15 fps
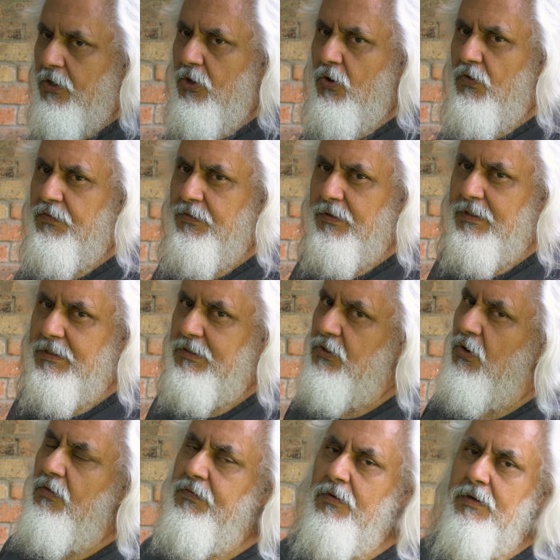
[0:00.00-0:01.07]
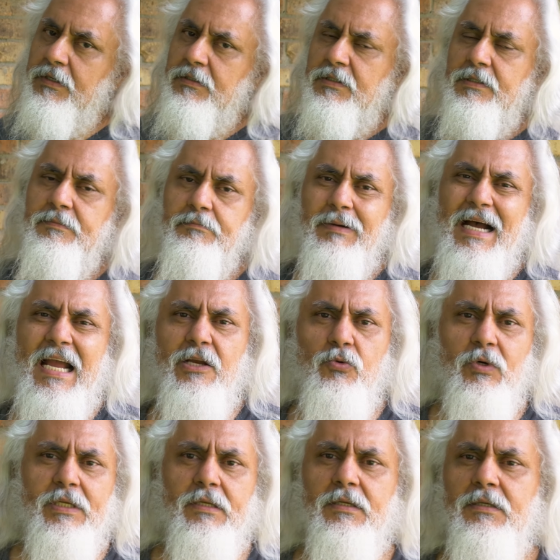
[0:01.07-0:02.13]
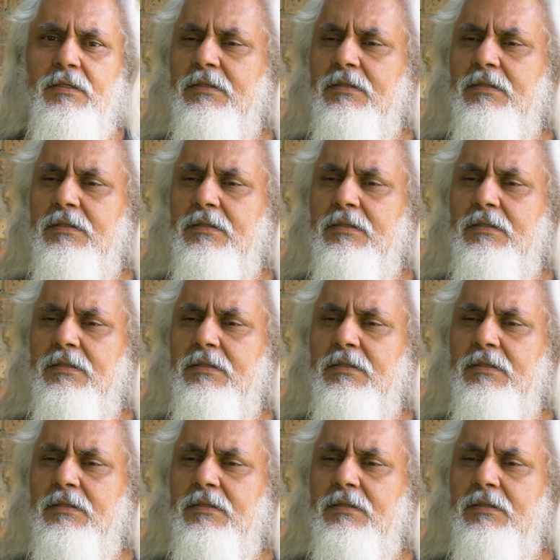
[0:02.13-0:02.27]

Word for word: go for it, buy one.